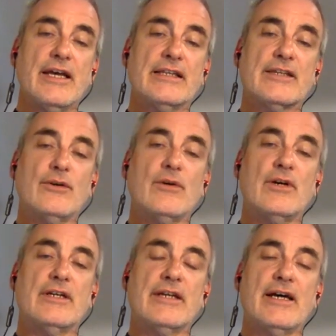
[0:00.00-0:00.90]
and so
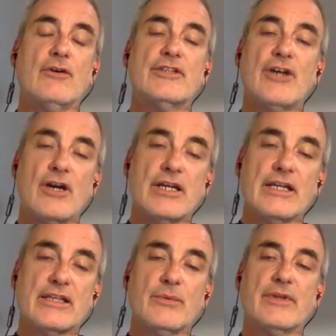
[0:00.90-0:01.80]
on, or
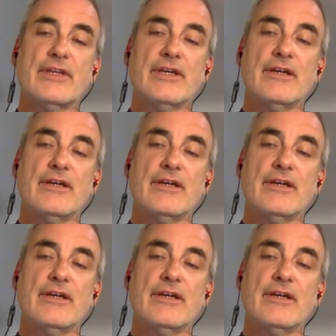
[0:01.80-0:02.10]
targets with